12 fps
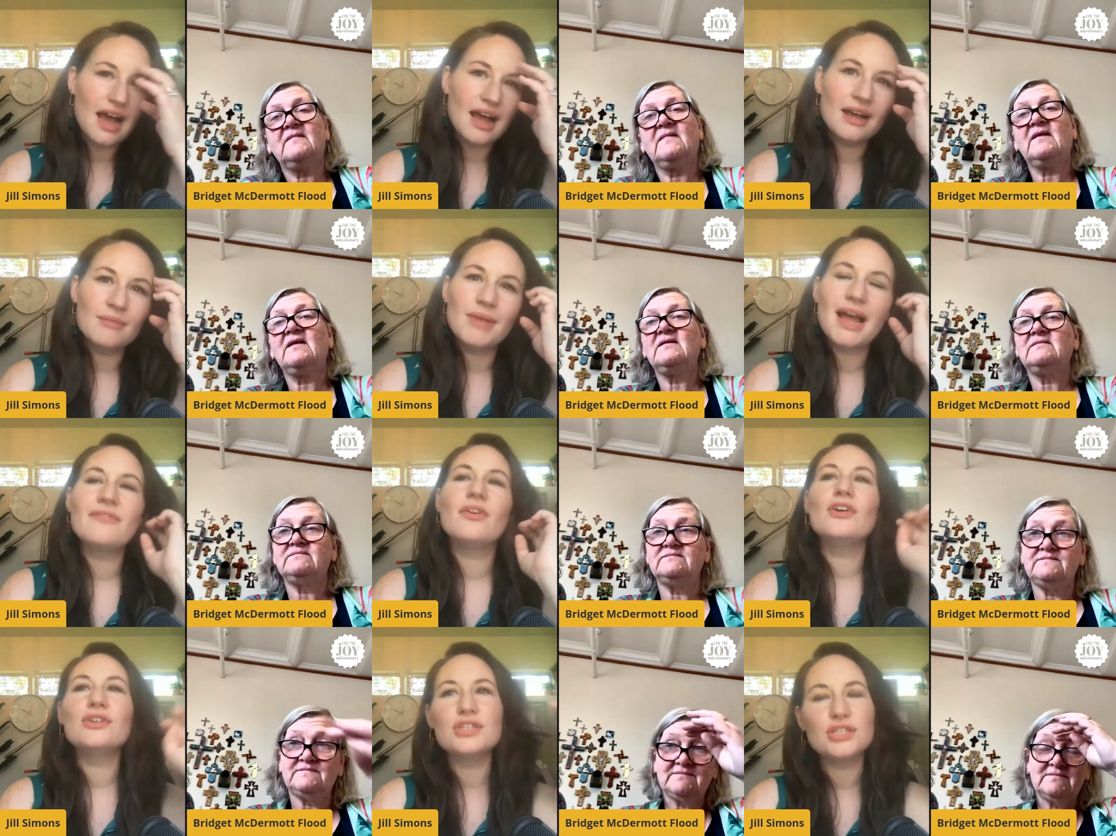Speaker 1: um, I've
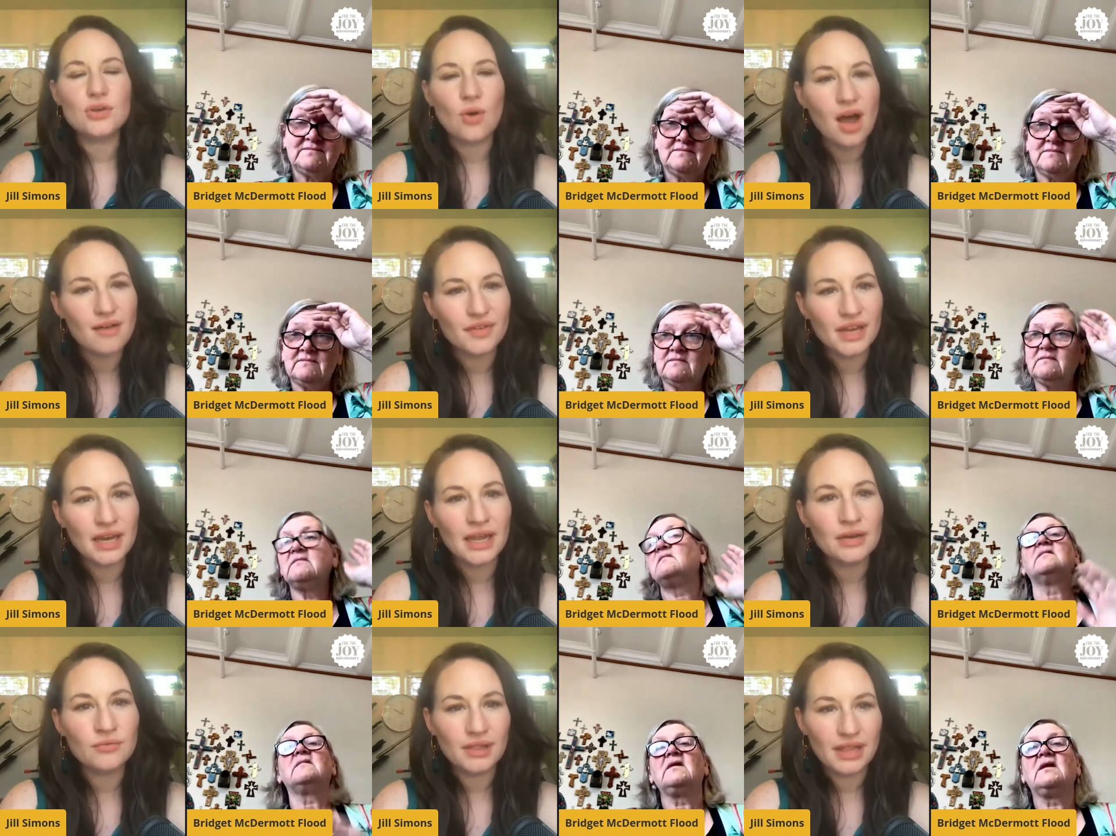heard so often
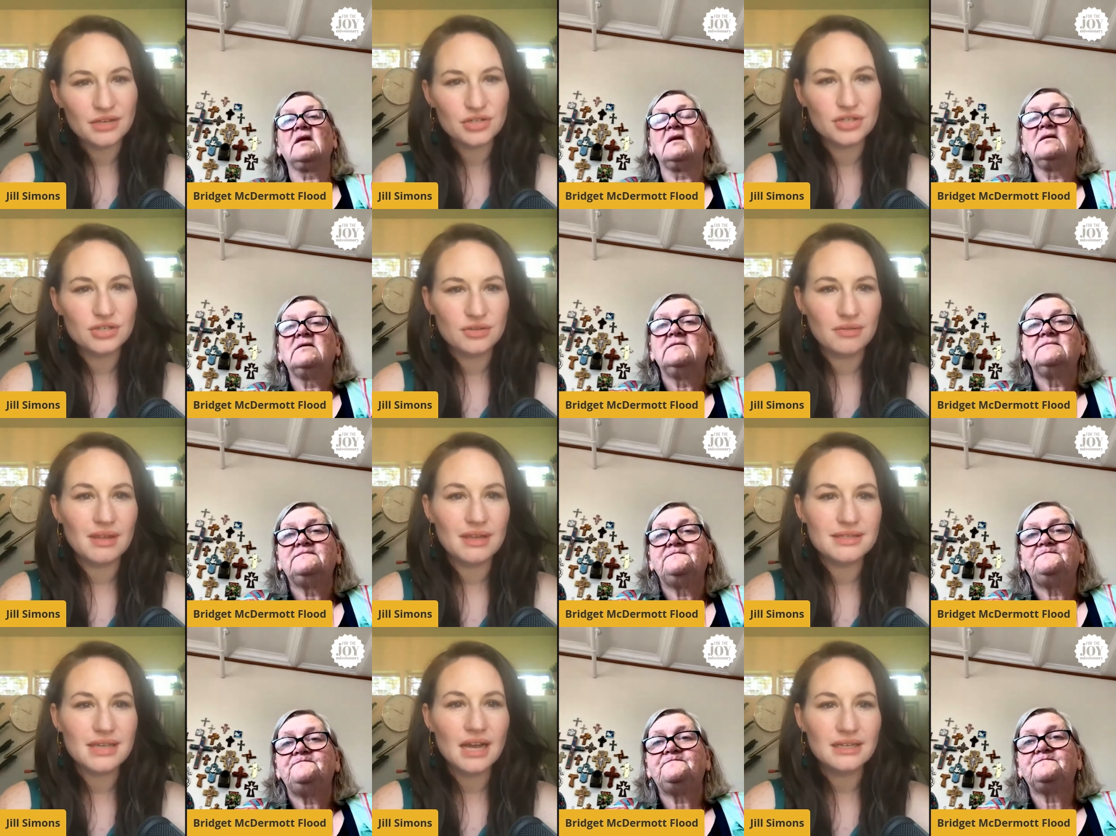in relation to
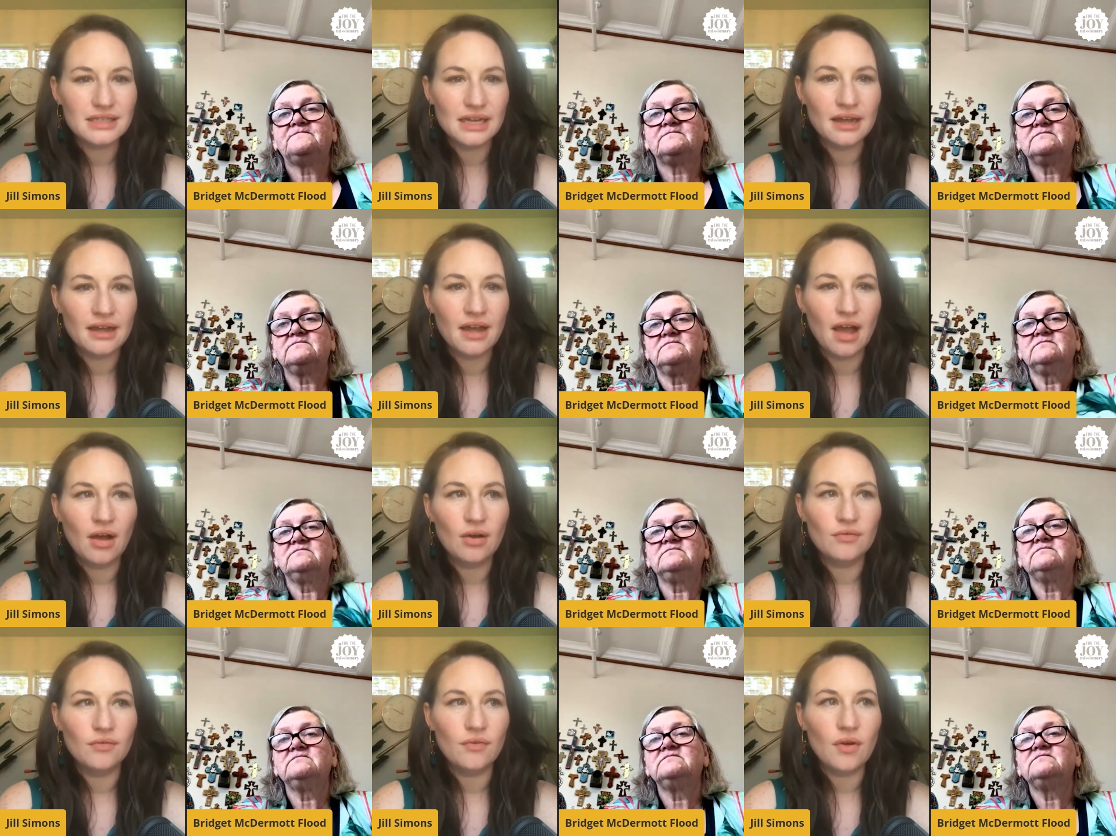this idea
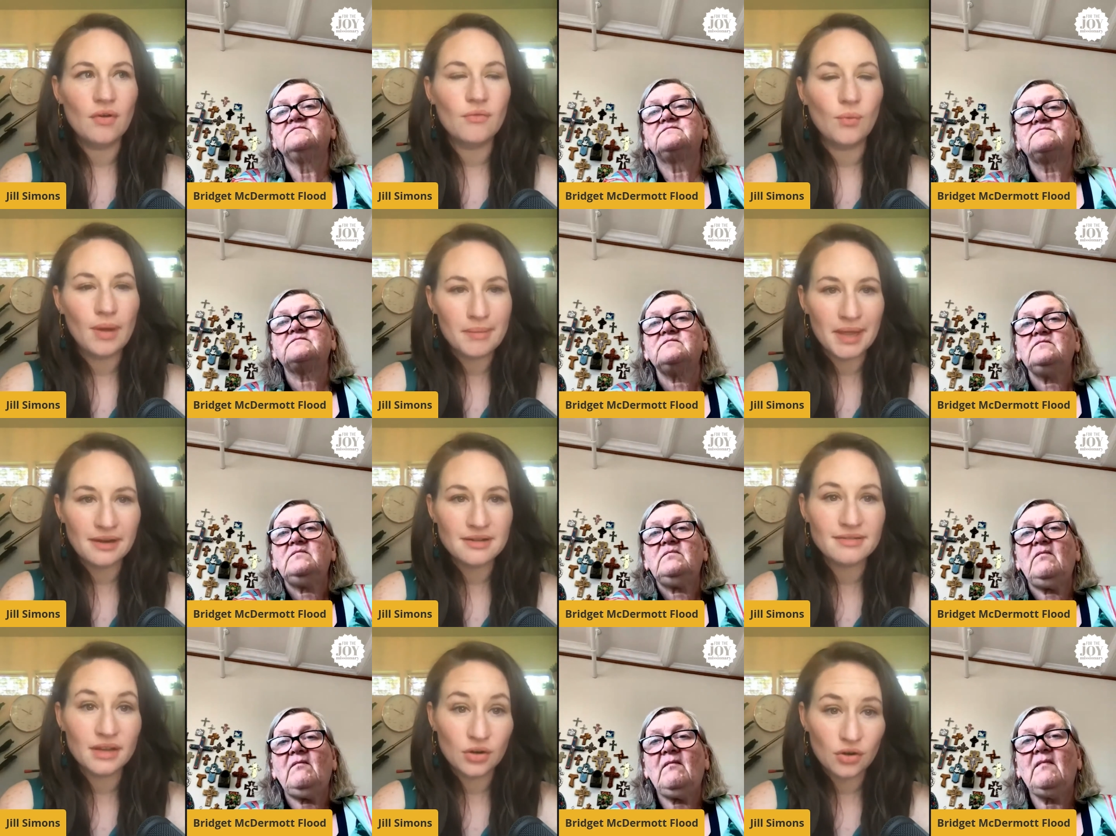of of women
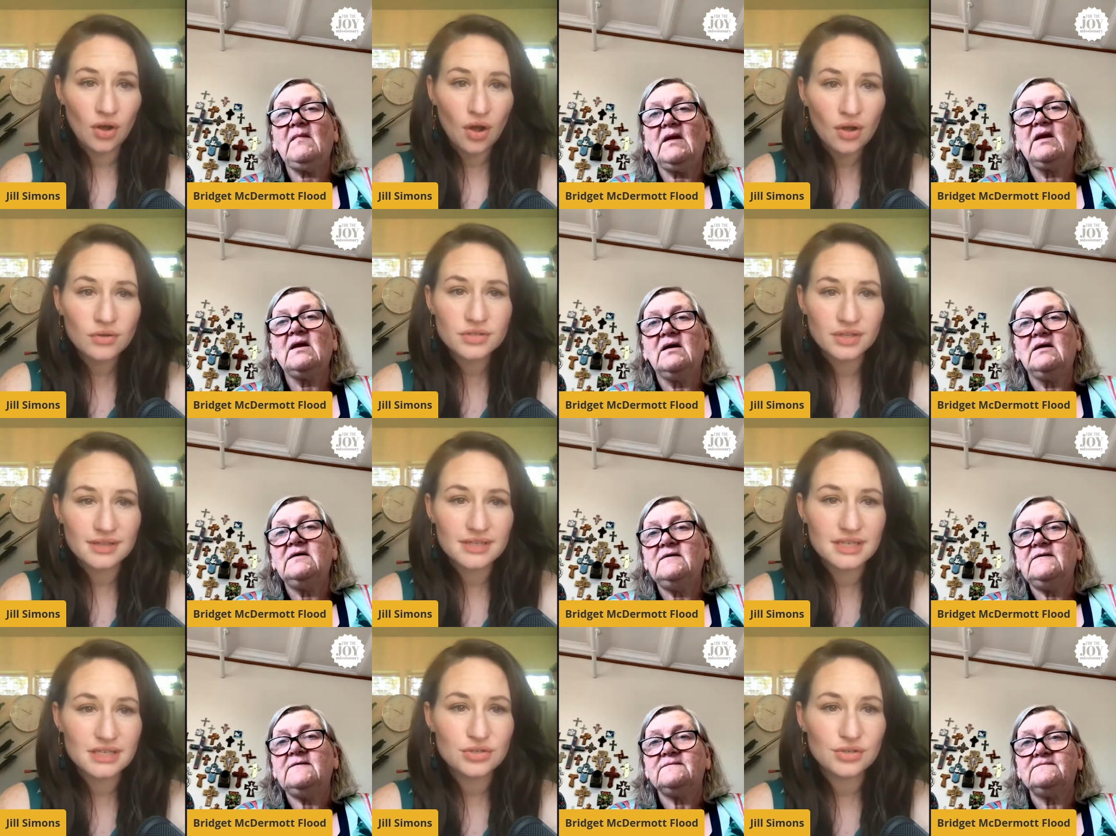that are called to the
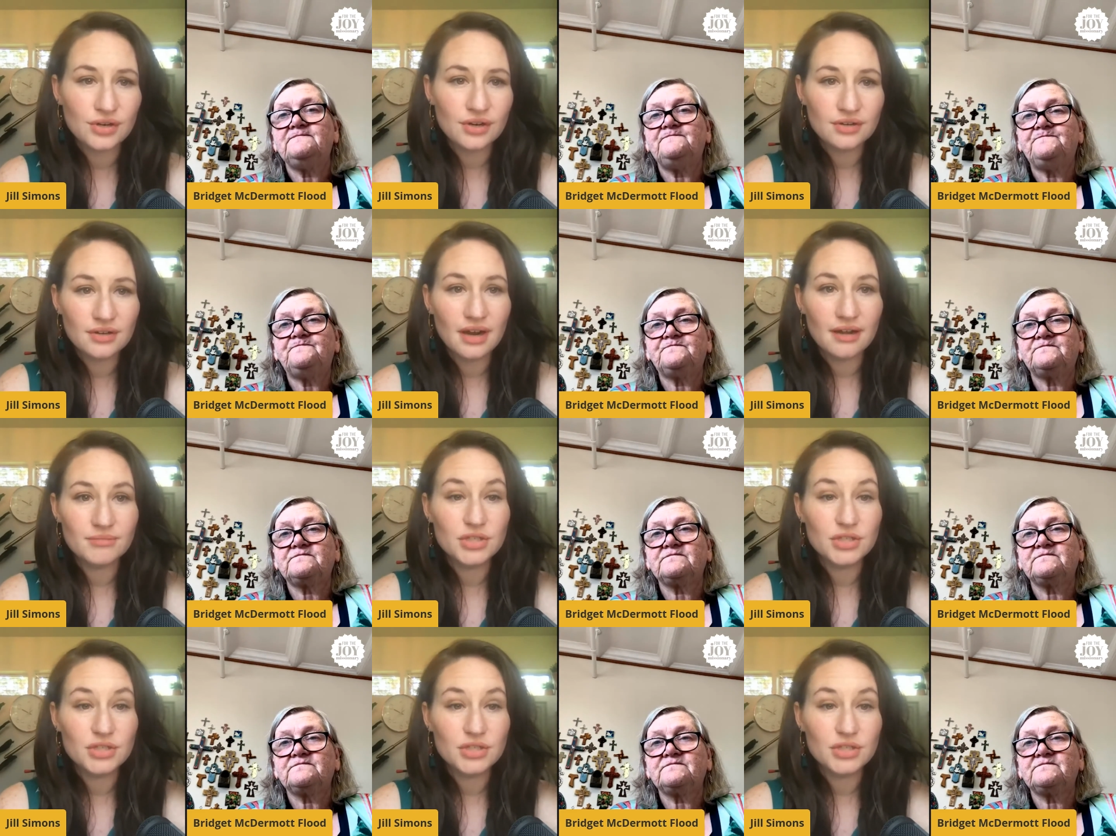sister um,